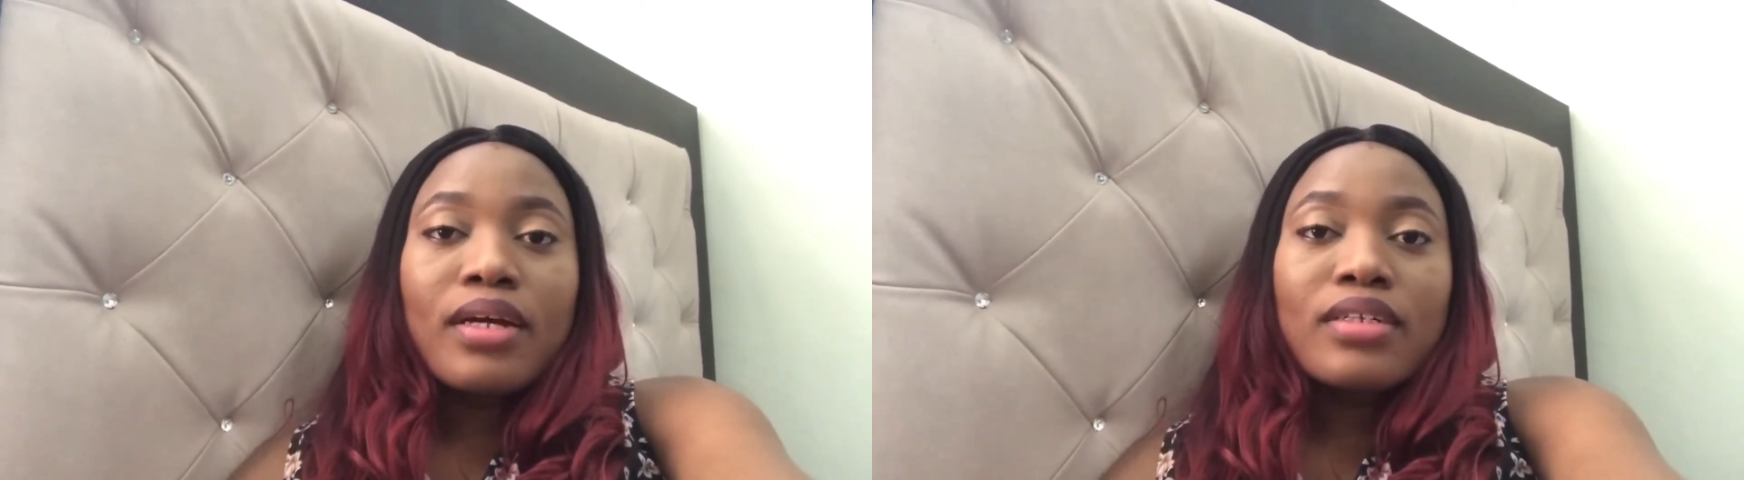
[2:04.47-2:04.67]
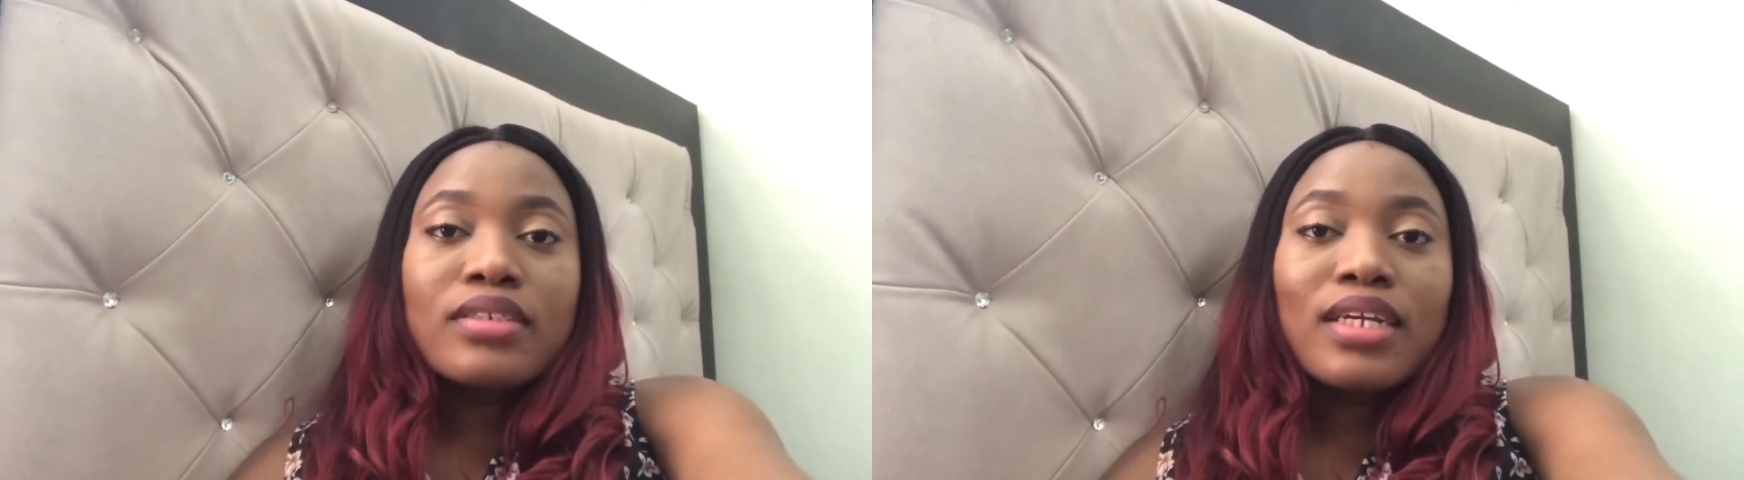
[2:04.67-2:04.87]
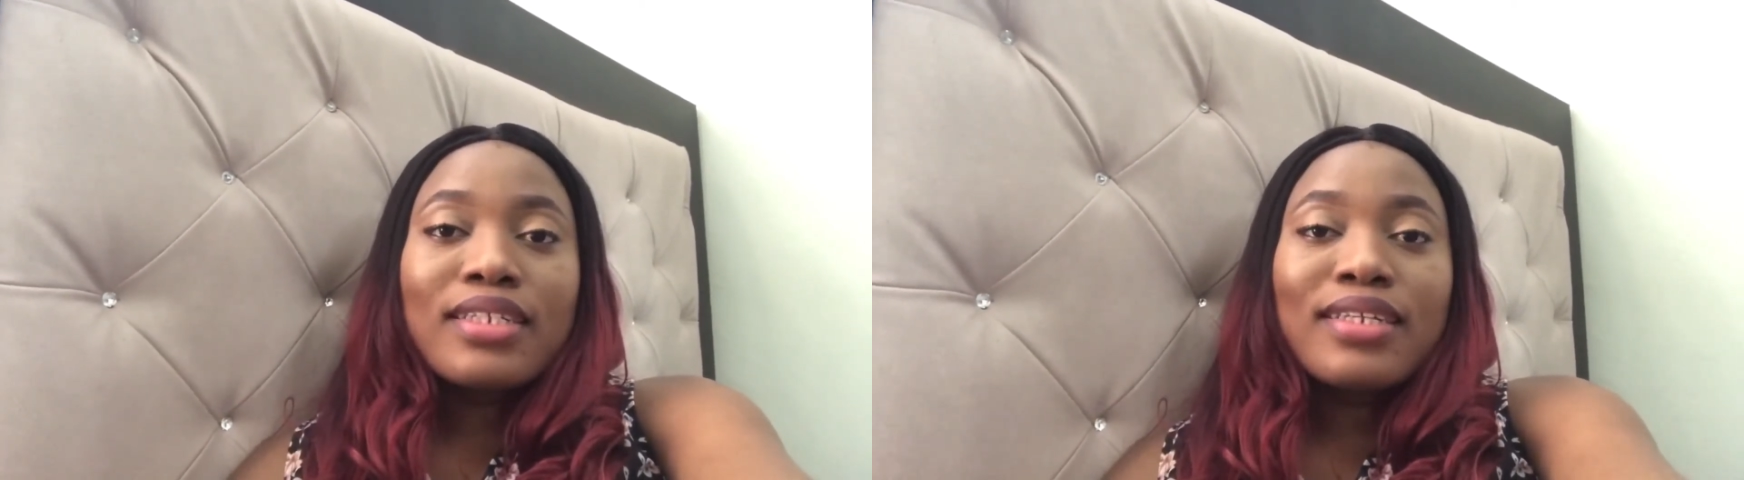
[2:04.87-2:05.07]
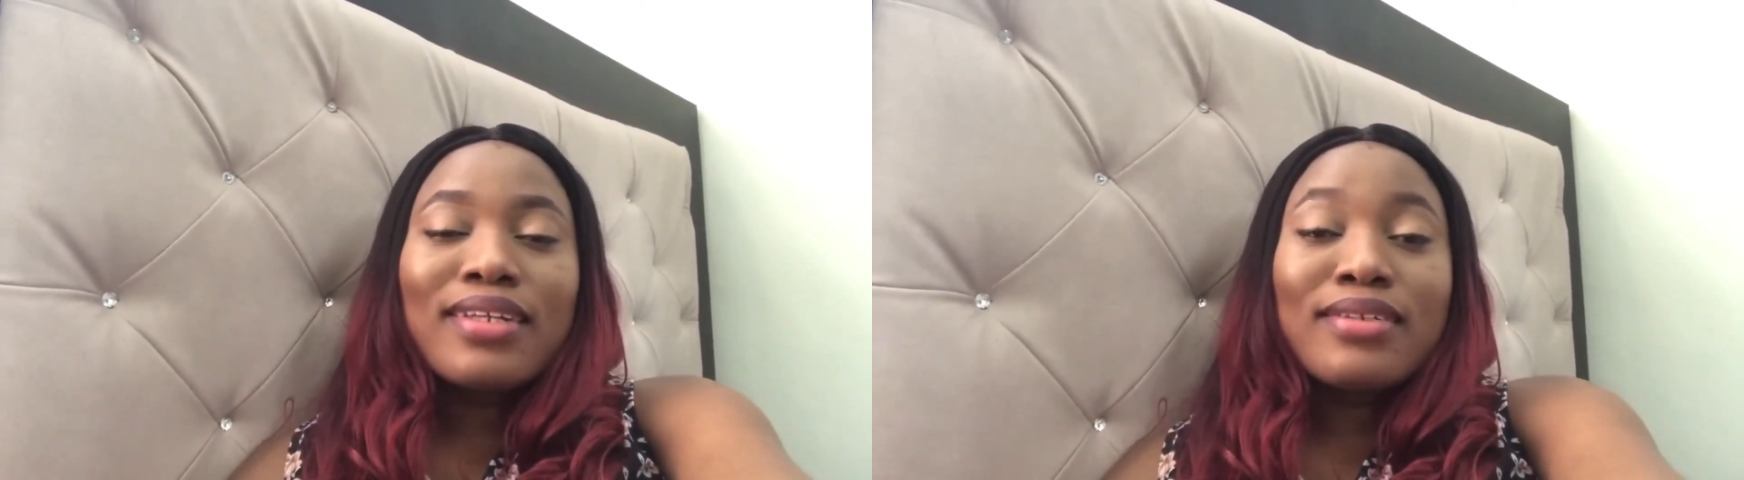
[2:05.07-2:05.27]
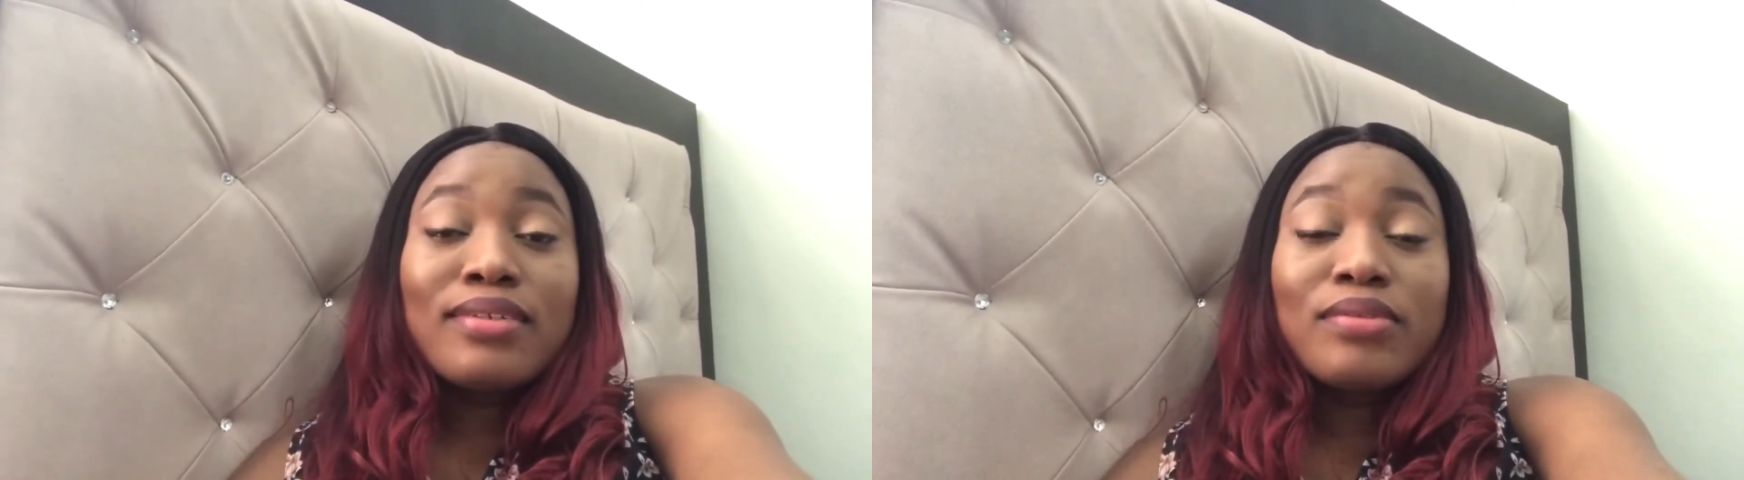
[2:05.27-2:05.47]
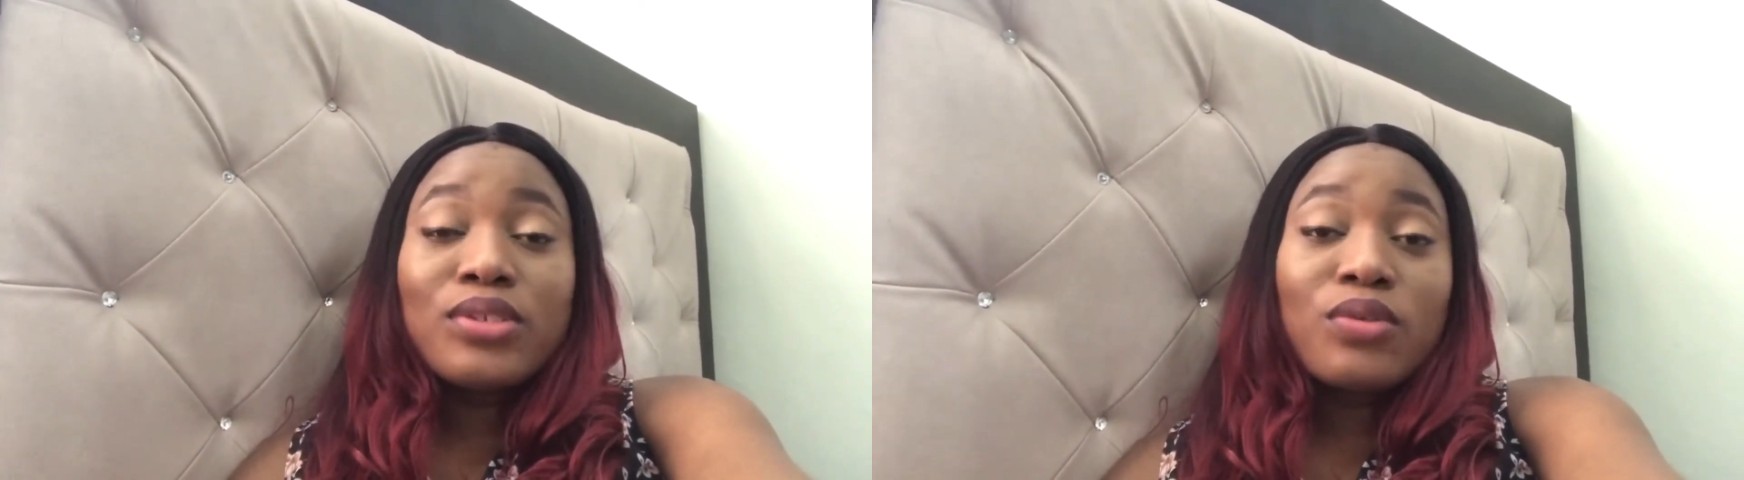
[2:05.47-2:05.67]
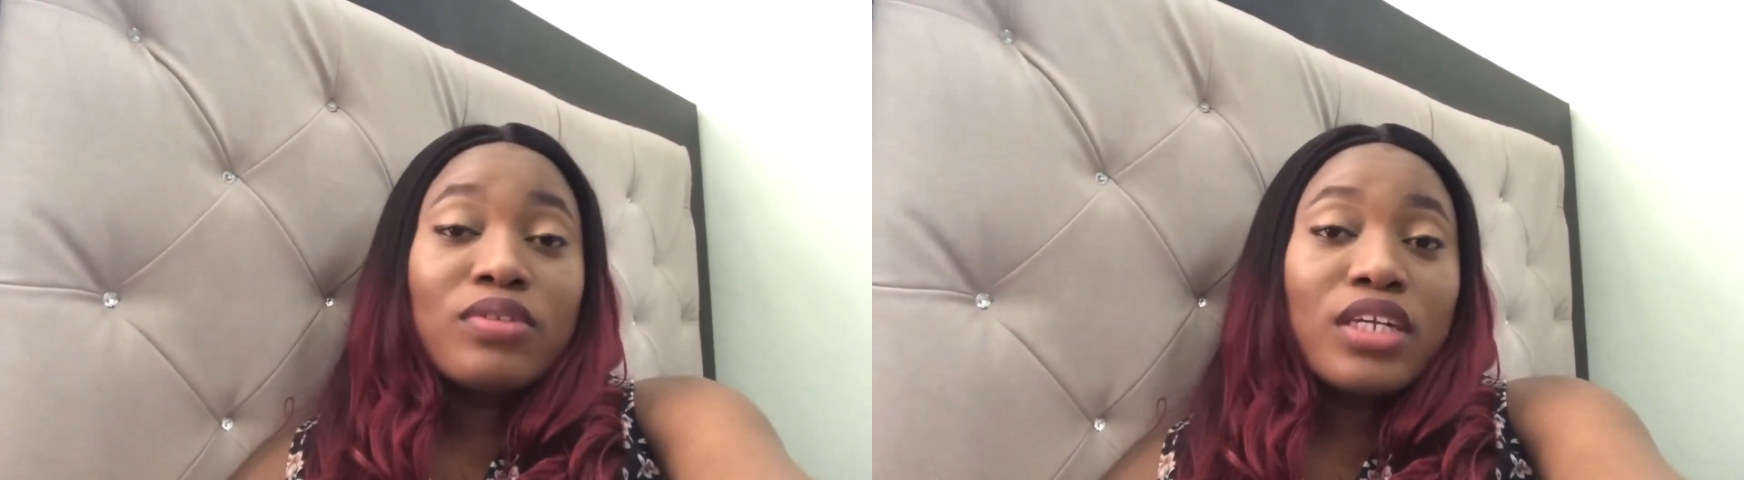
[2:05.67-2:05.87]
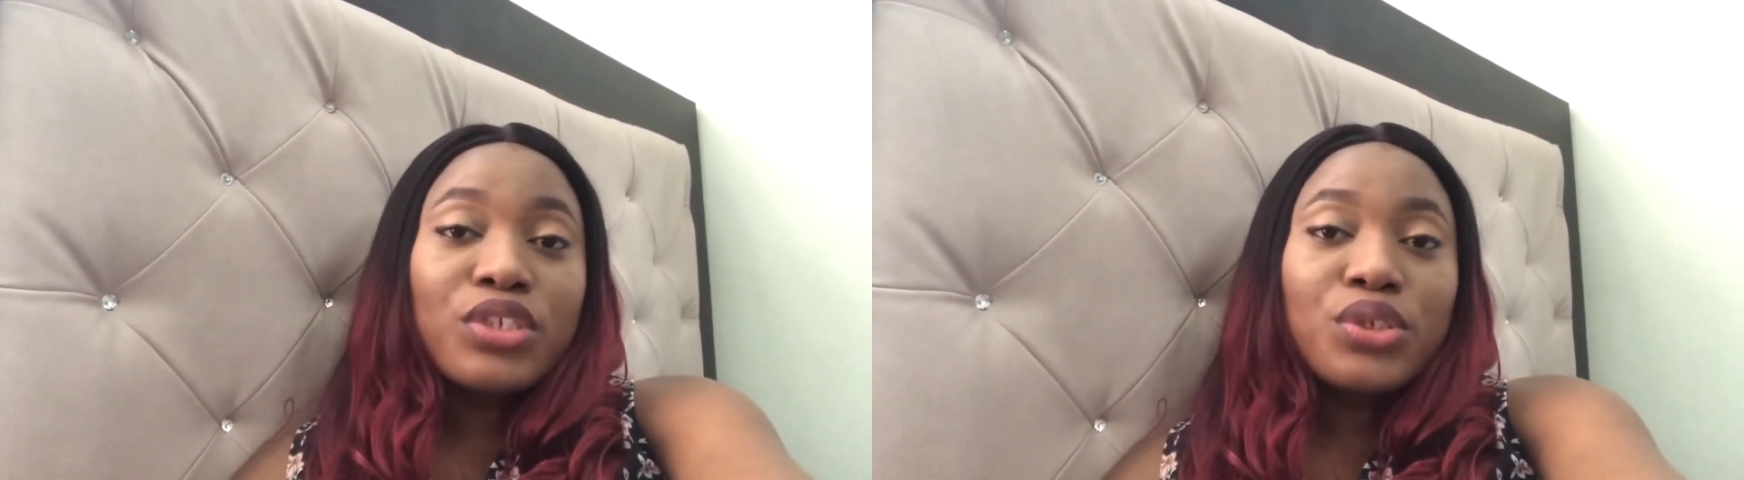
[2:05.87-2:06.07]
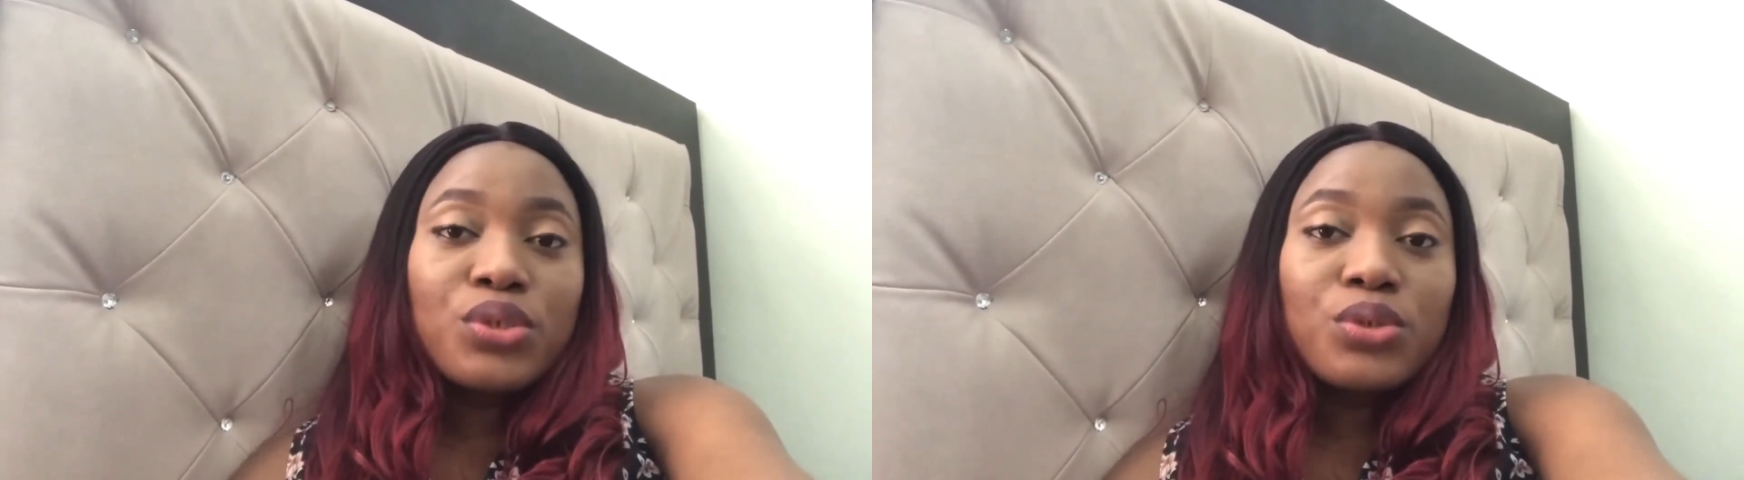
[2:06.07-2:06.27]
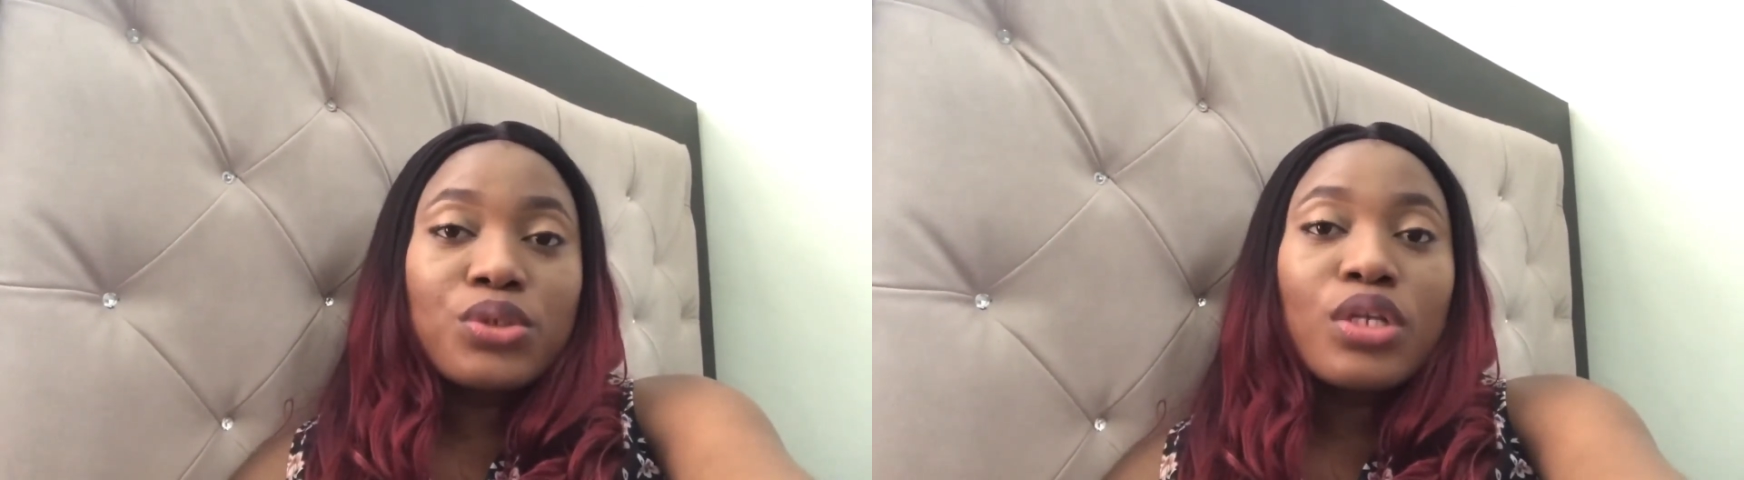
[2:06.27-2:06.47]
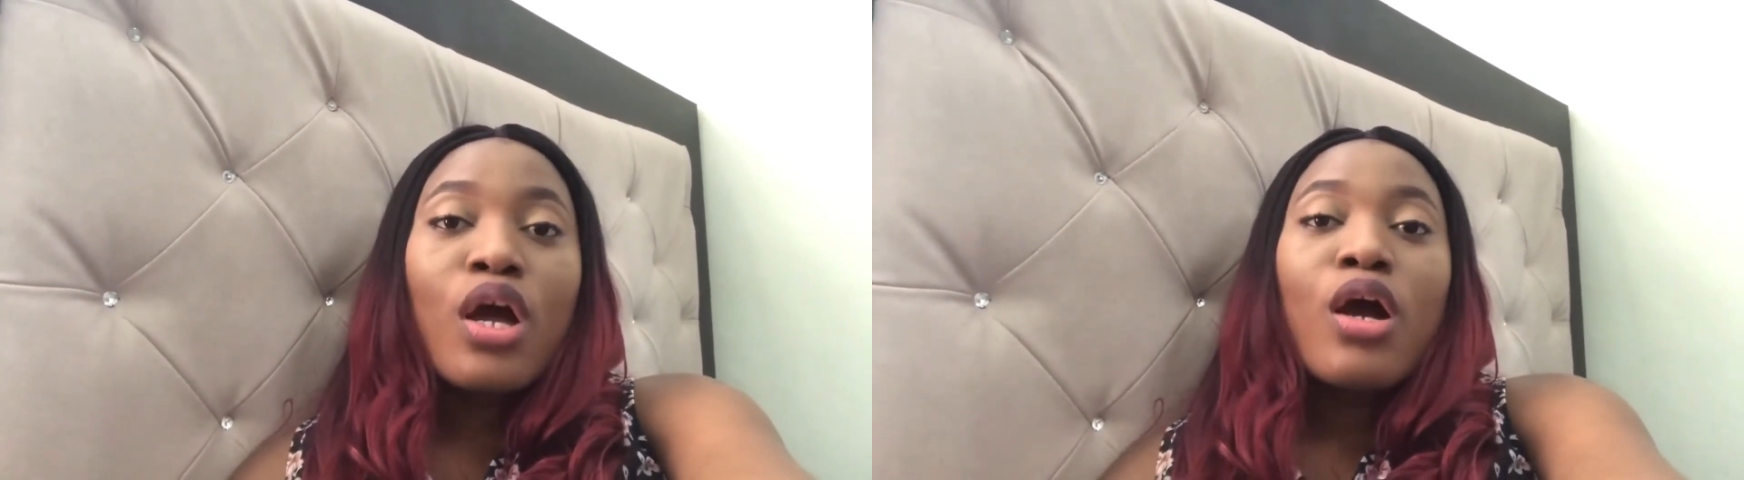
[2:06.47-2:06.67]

and I think that they resolved their issues.